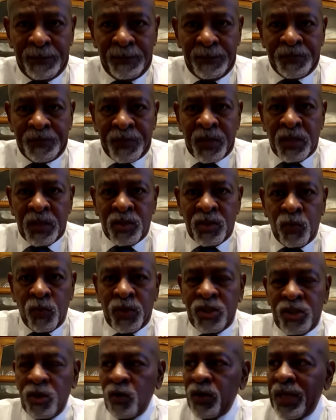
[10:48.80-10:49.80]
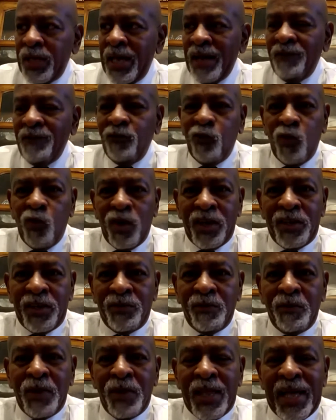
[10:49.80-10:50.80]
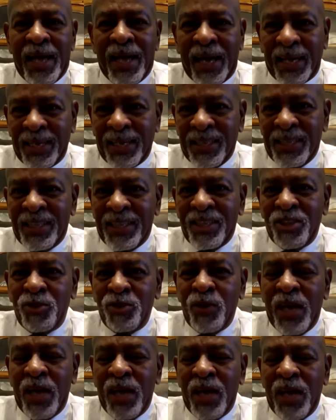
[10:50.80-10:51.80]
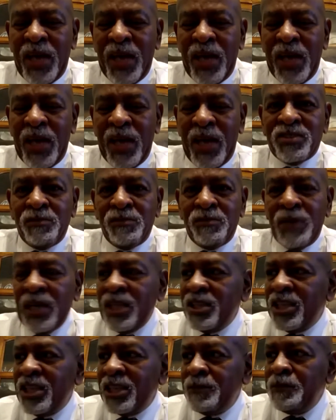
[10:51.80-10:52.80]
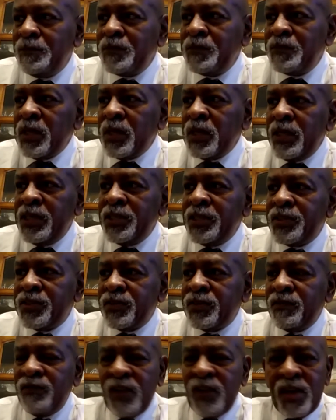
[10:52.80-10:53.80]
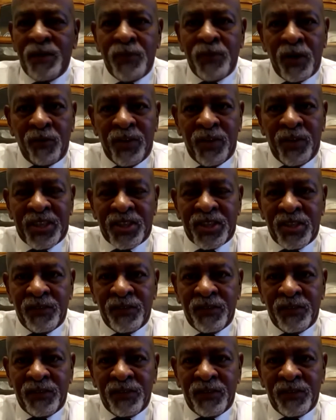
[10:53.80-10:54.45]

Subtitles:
So when you only have 1 black, you have to have somebody that is very progressive,